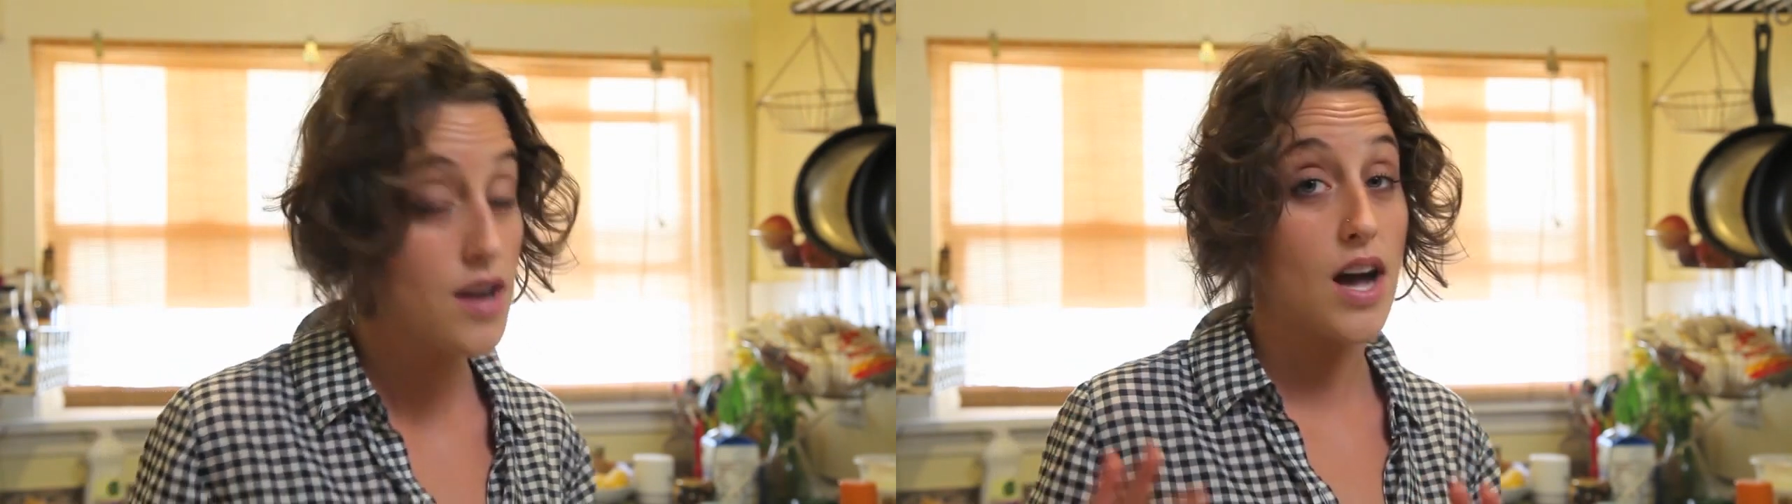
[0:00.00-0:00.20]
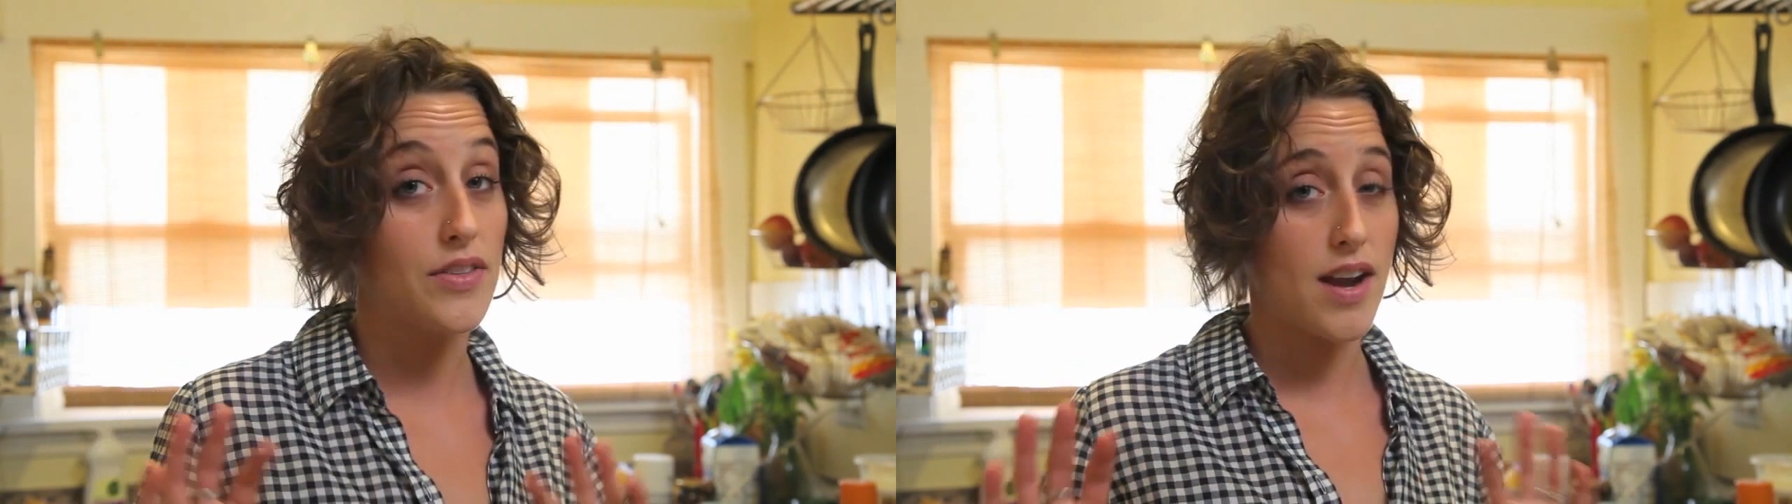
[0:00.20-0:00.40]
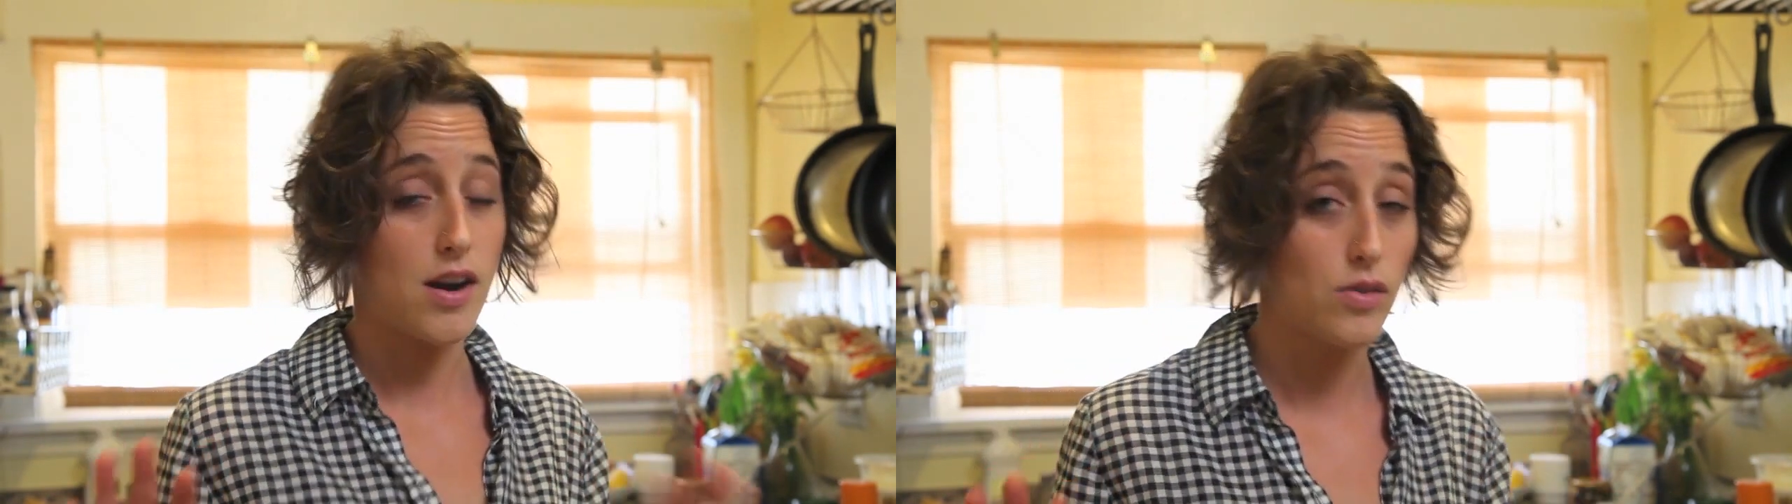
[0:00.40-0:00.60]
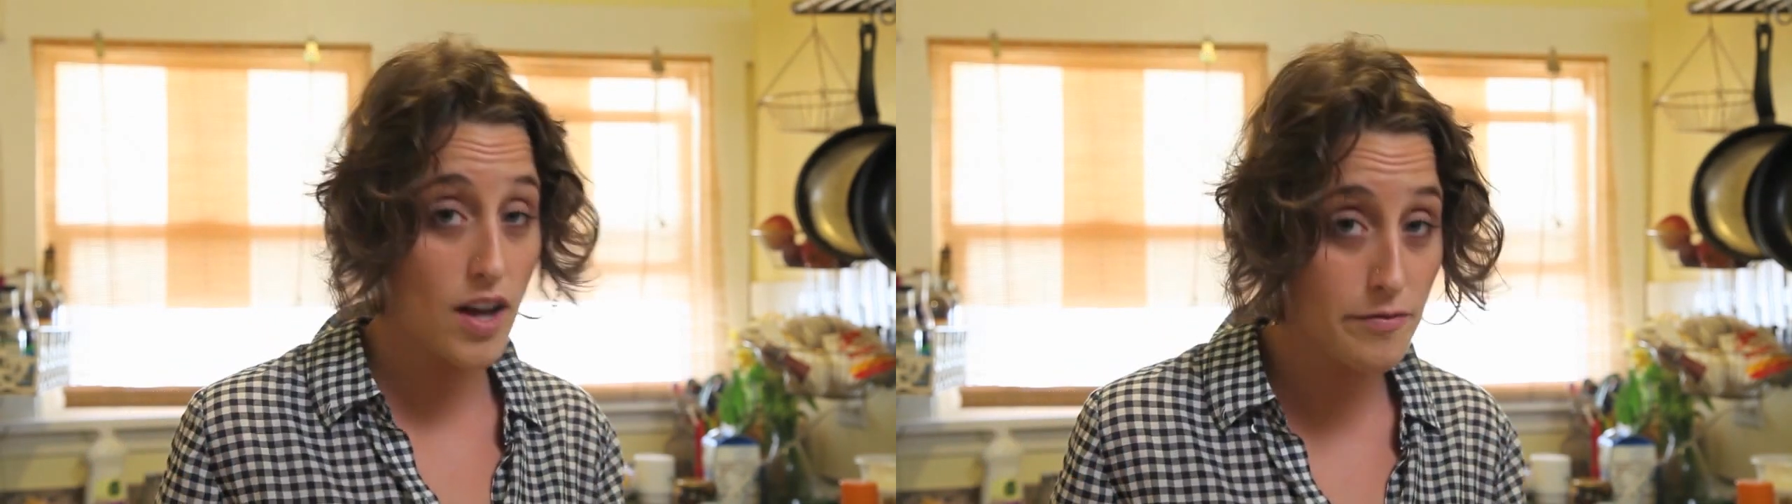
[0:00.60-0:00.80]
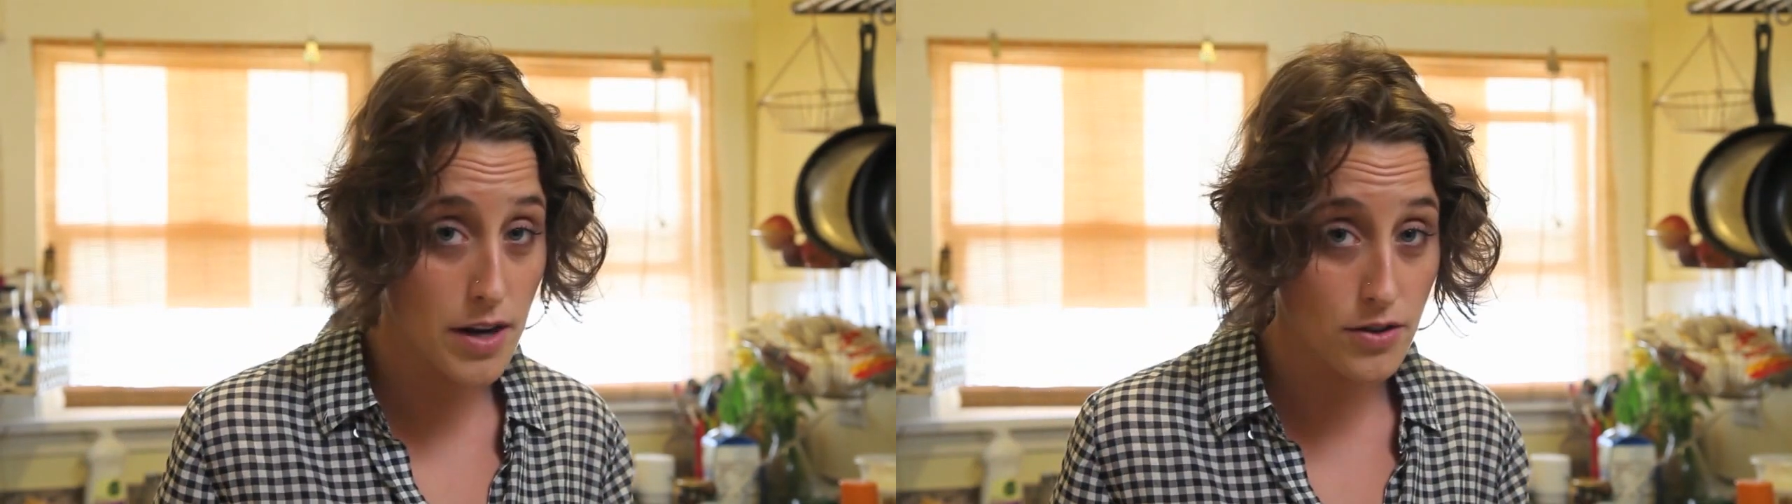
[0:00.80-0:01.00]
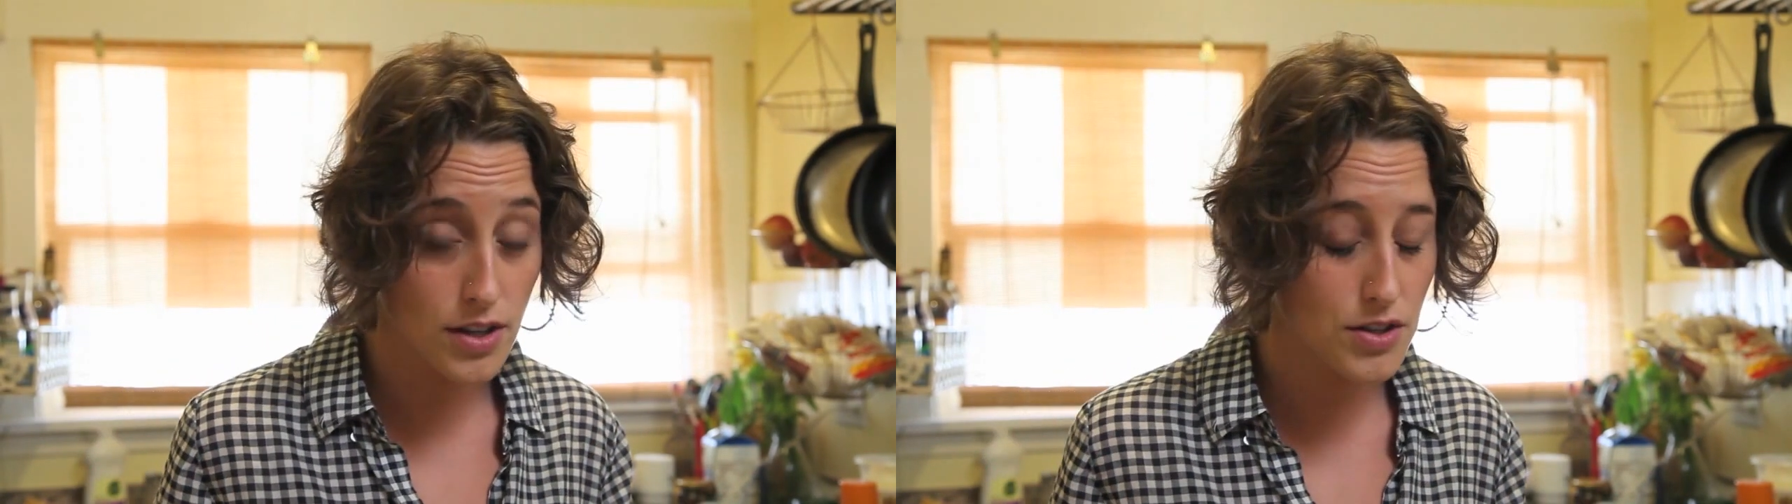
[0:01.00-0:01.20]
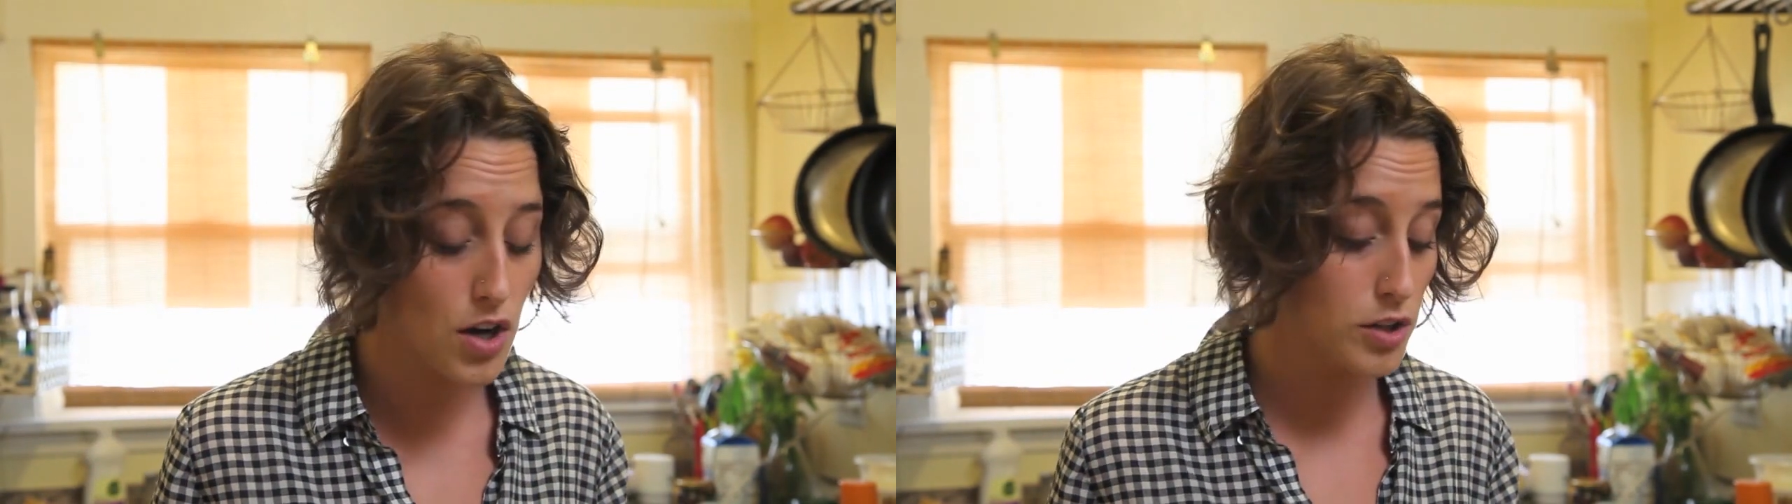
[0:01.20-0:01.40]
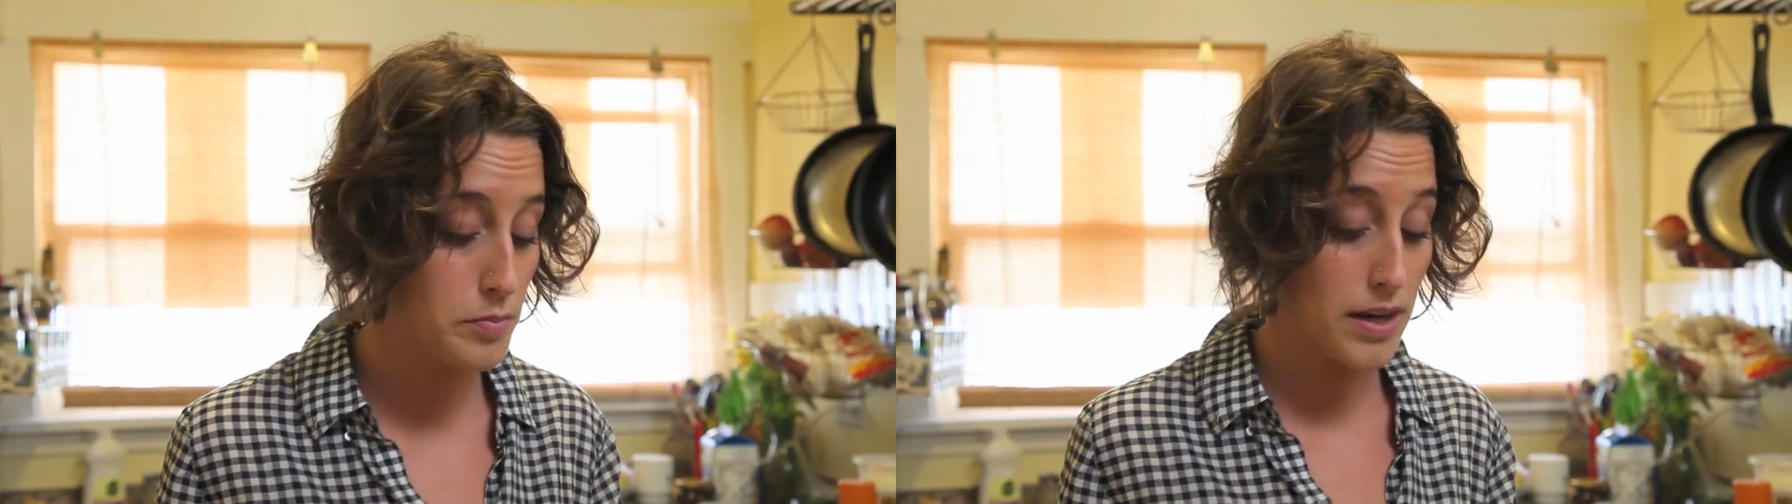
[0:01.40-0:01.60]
Not that I don't love butter and salt,